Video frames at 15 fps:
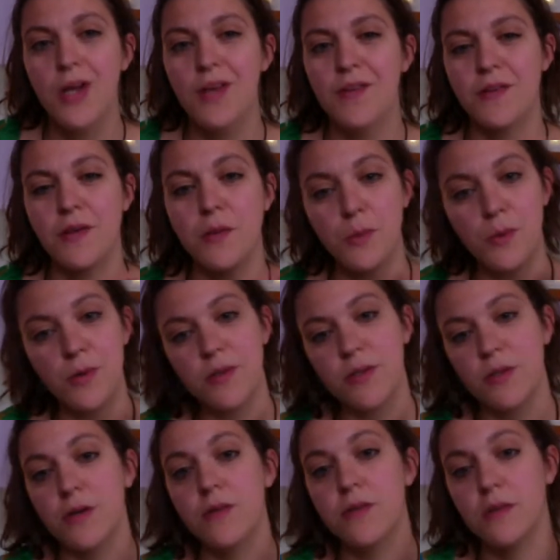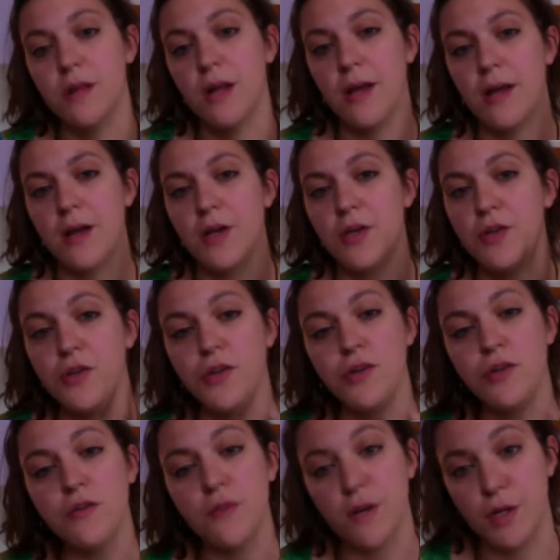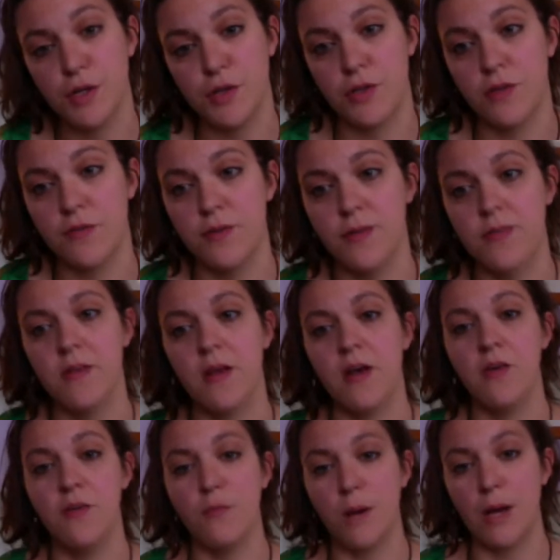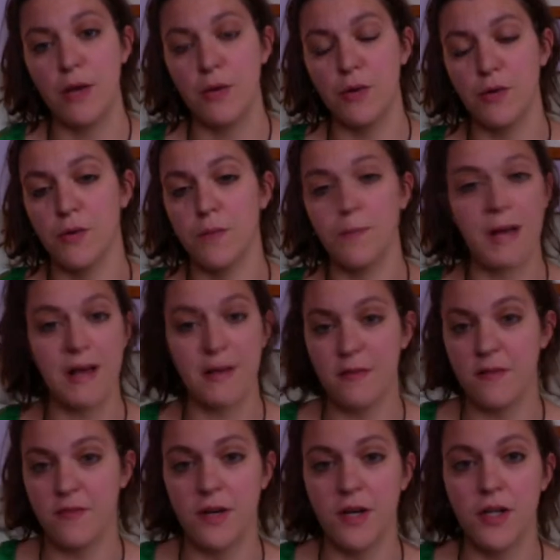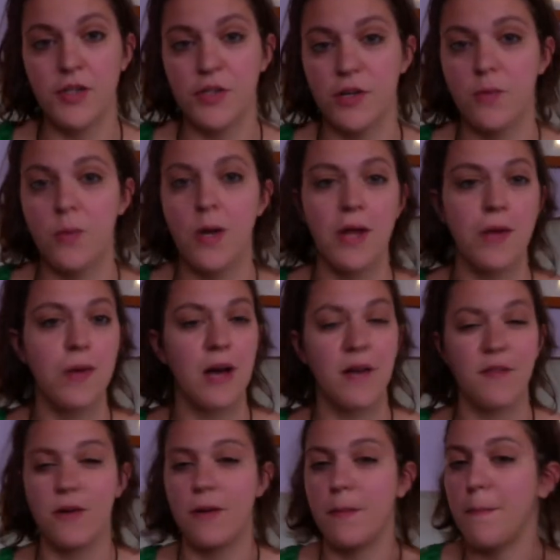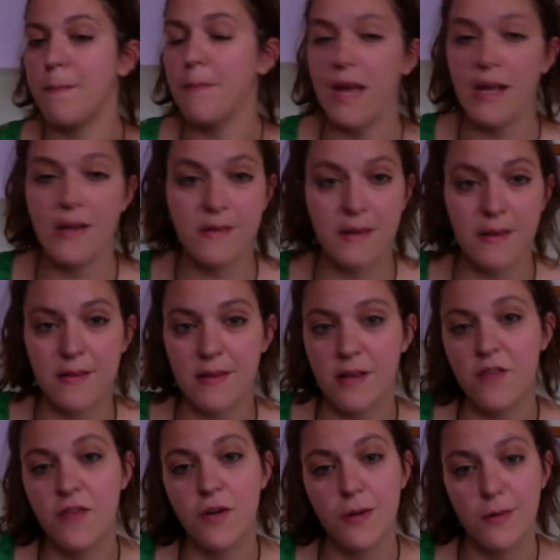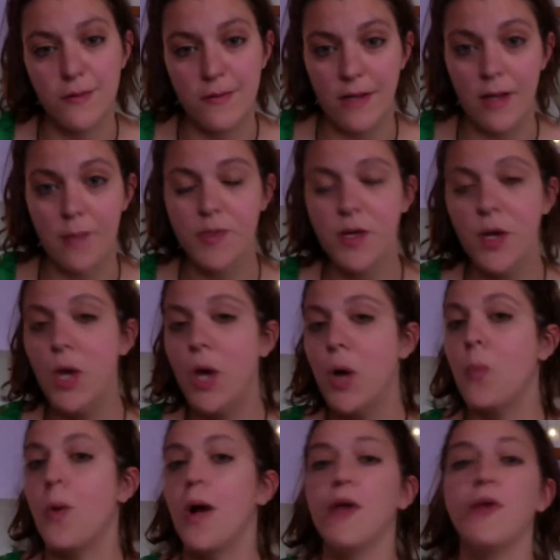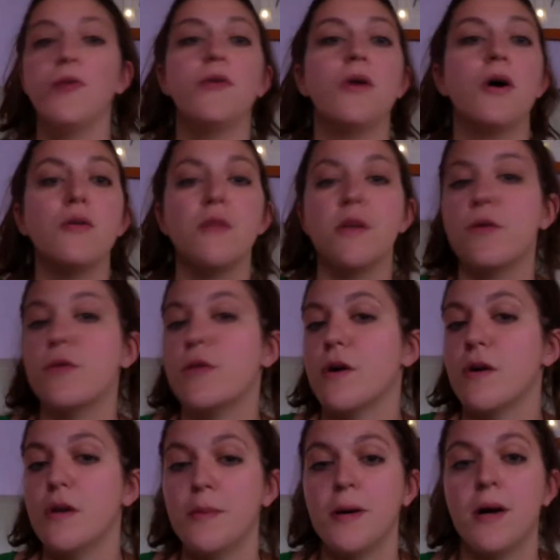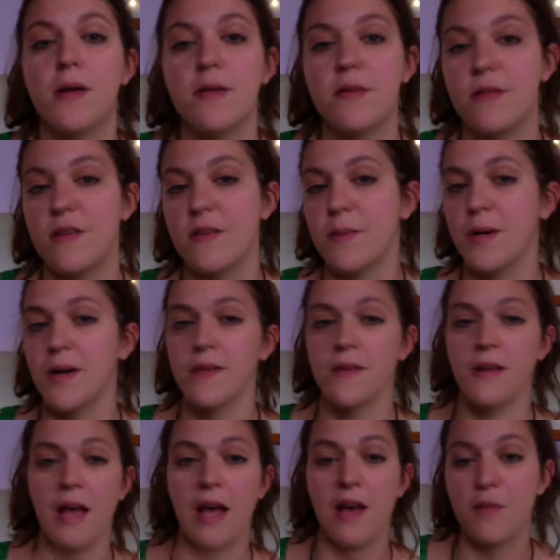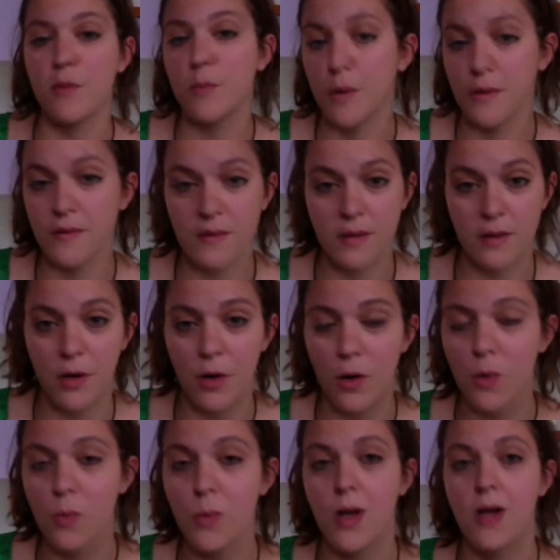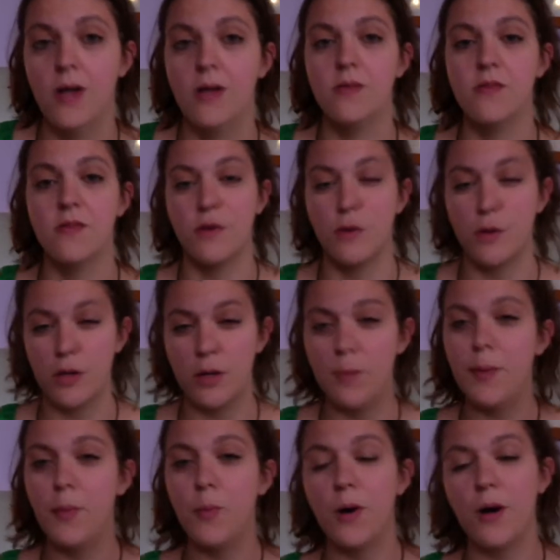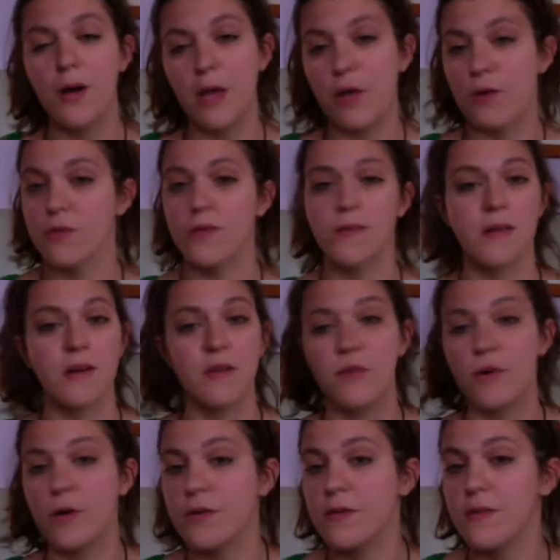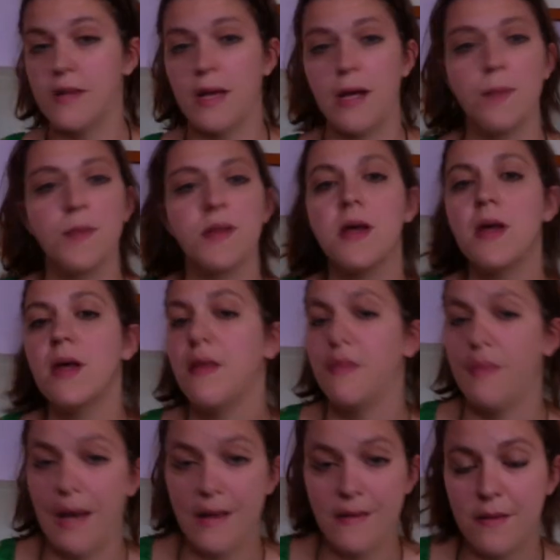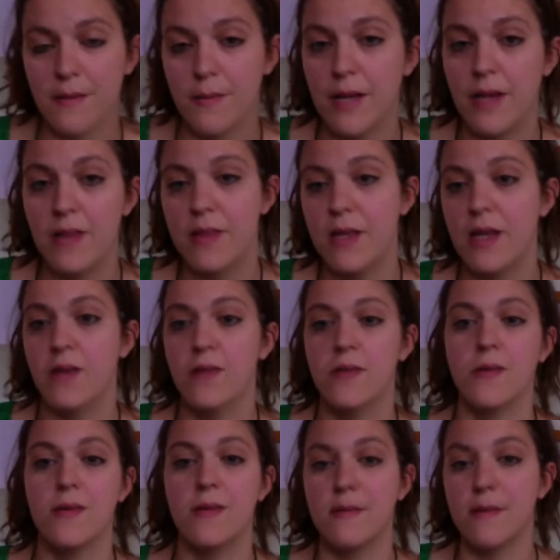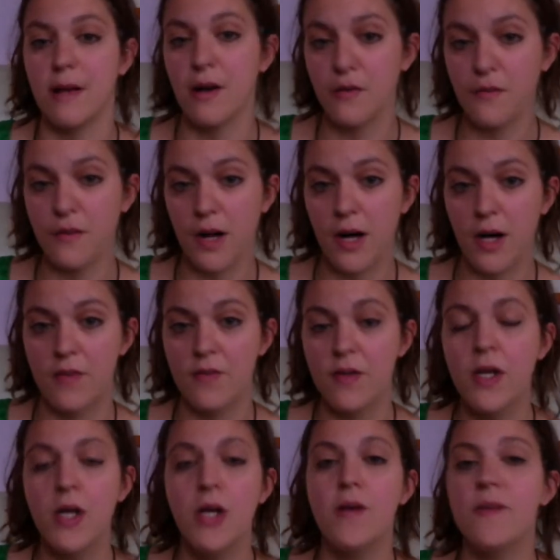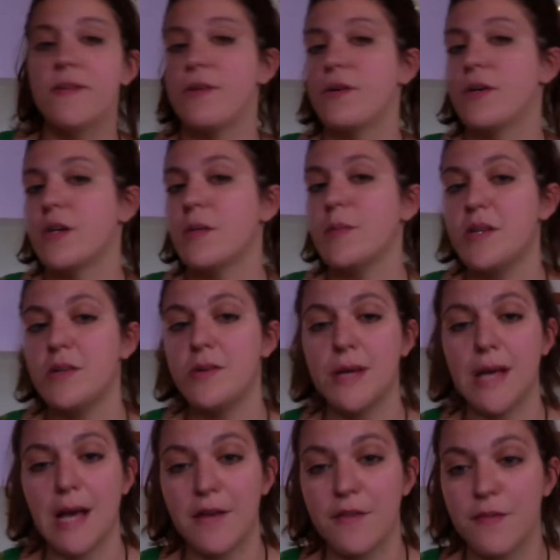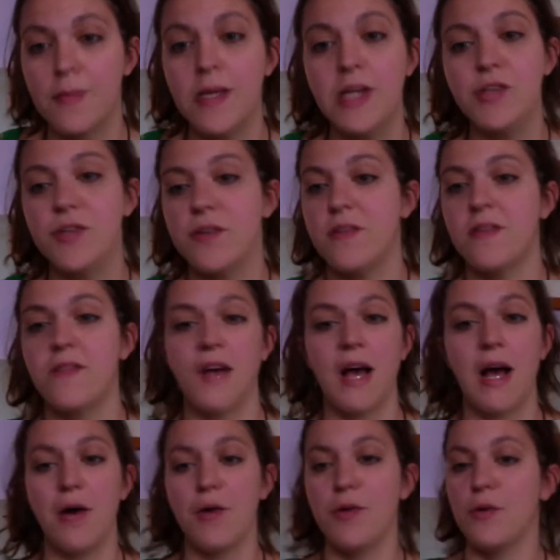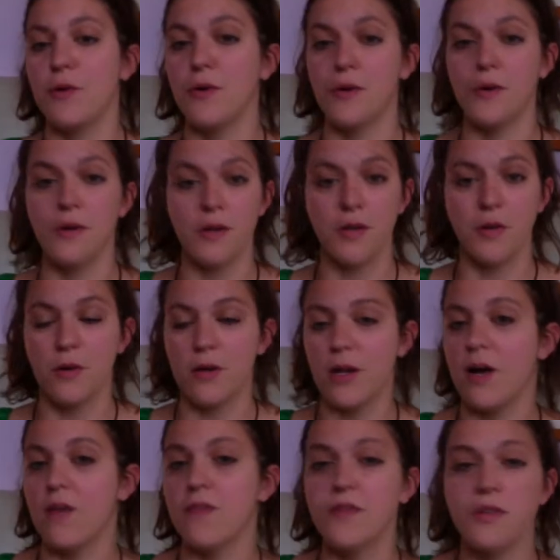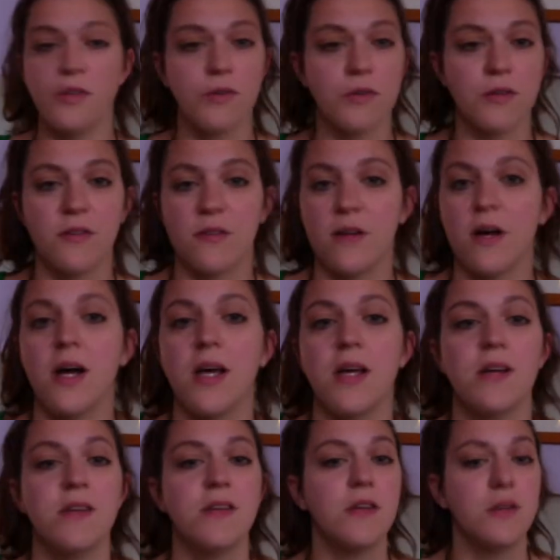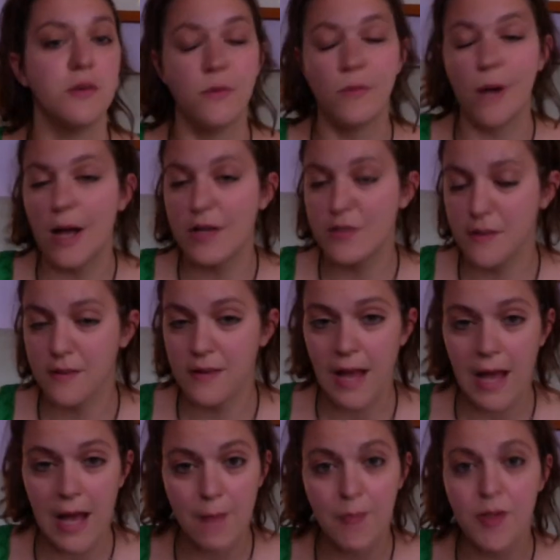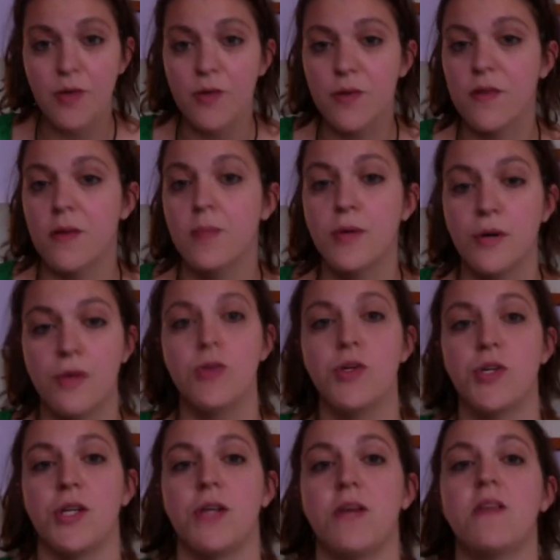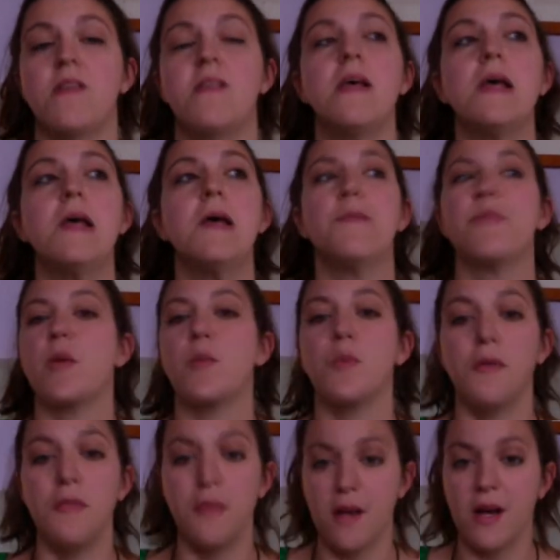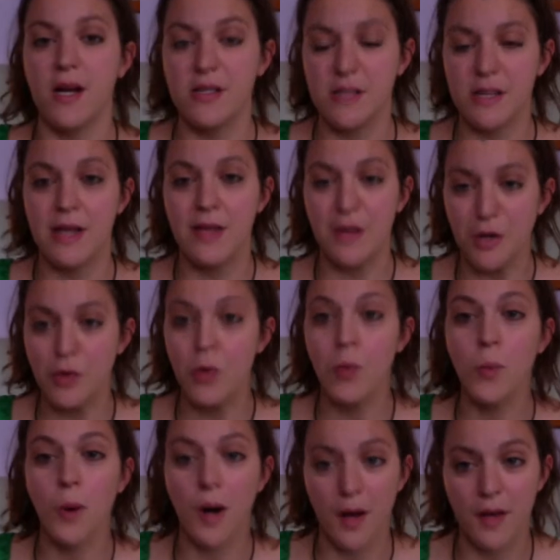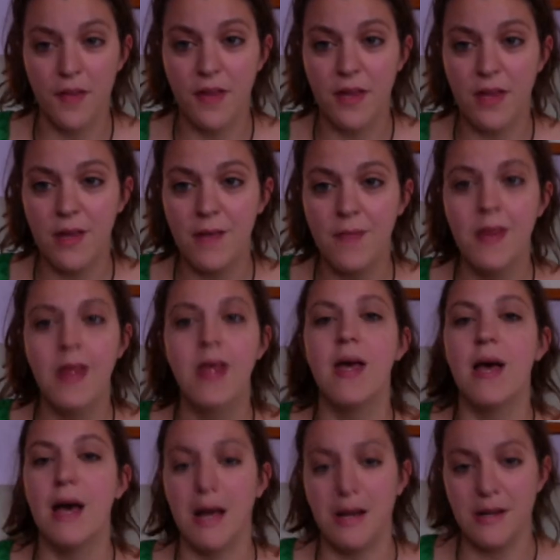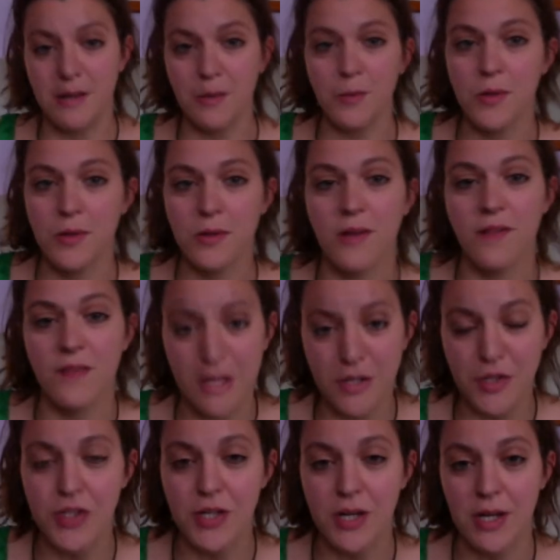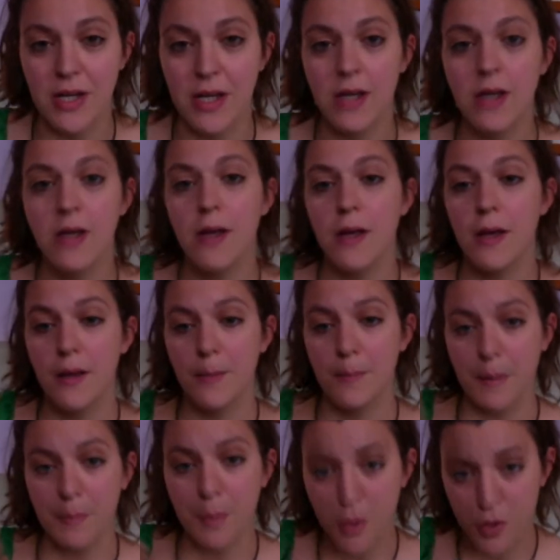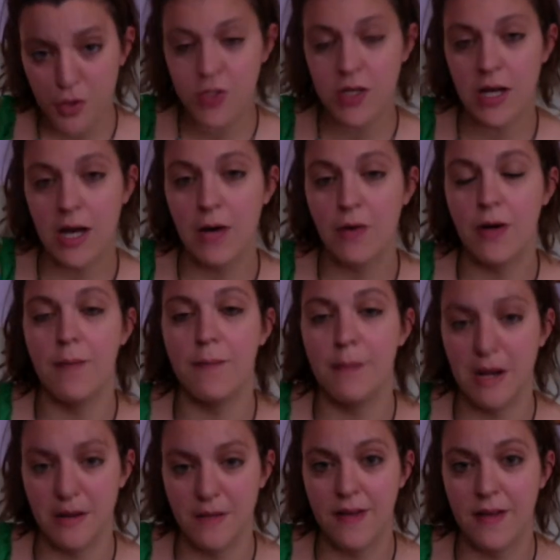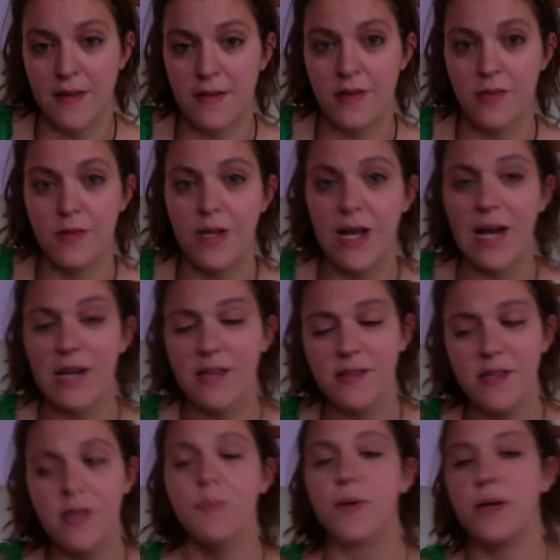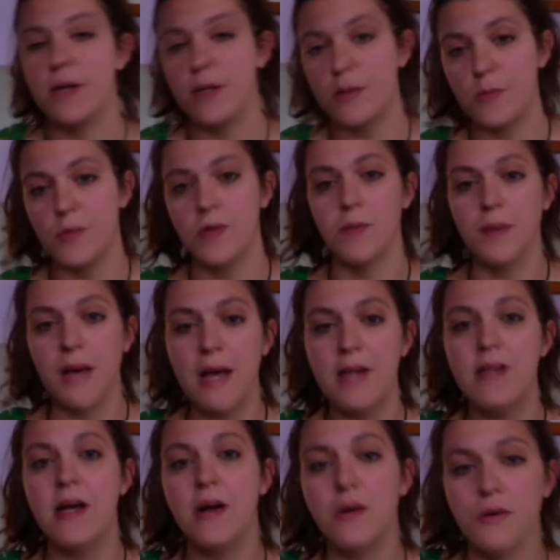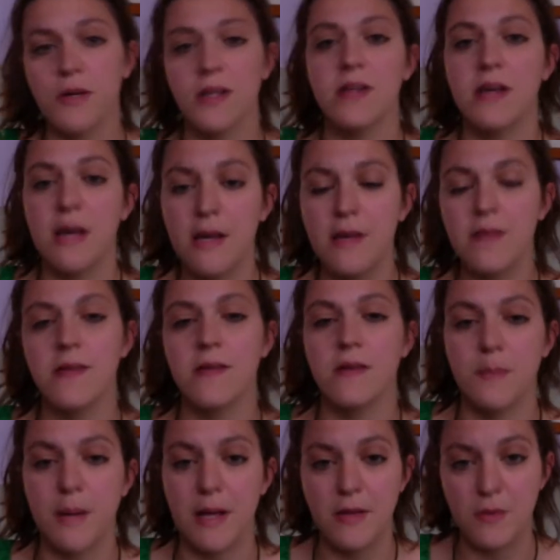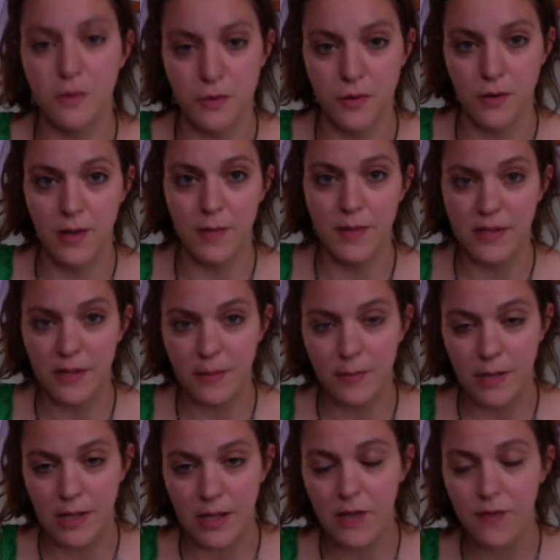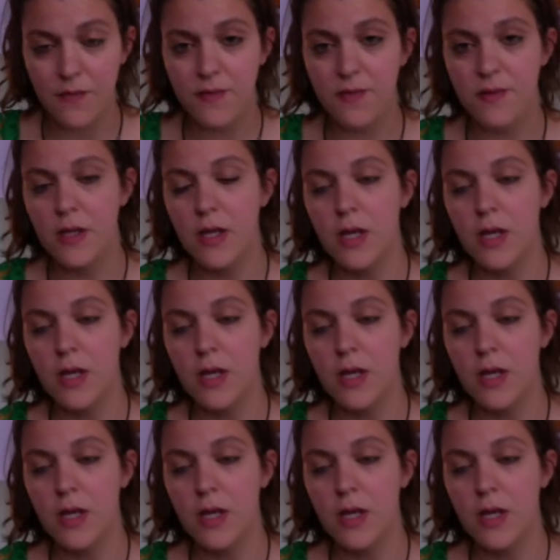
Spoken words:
So you want to go to like a new version of yourself where you're your best version, where you have an amazing self-concept, where you know that you're the only person this person ever wants in the whole world. So you're going to be working on your self-concept. That's the main thing. So it's self-love. So you're going to be doing affirmations for how you're loved, you're desired. You just hammer your subconscious with the idea that you're worthy, and it will eventually be pushed out and manifest in reality, but it will depend how long it takes. It depends on your limiting beliefs.